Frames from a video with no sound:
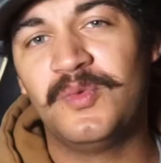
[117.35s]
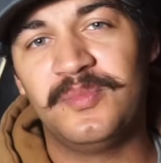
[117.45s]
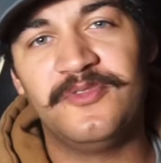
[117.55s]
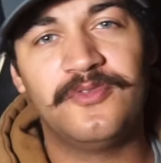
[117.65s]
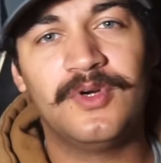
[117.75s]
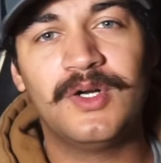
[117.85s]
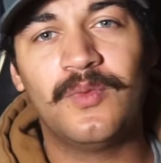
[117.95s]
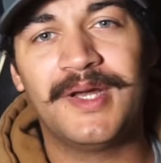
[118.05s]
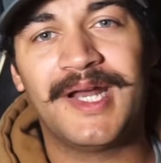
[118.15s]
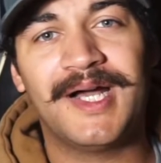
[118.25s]
Before,
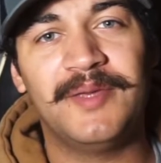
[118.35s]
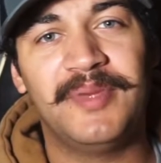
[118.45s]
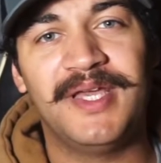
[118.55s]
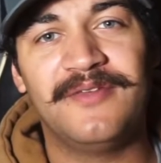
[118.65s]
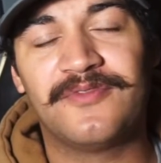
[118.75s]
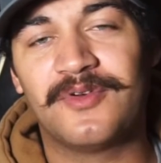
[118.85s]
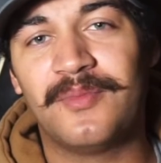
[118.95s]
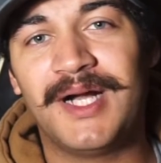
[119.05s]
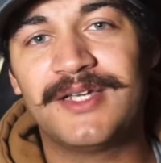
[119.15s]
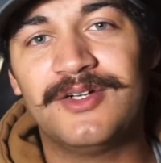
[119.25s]
when I paid for
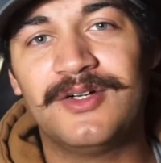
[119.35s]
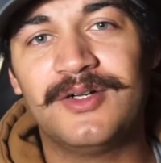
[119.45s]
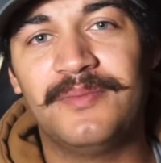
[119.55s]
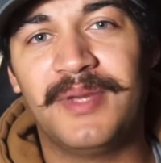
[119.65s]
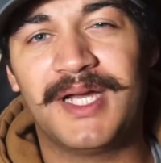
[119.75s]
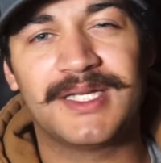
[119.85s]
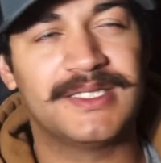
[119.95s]
my car back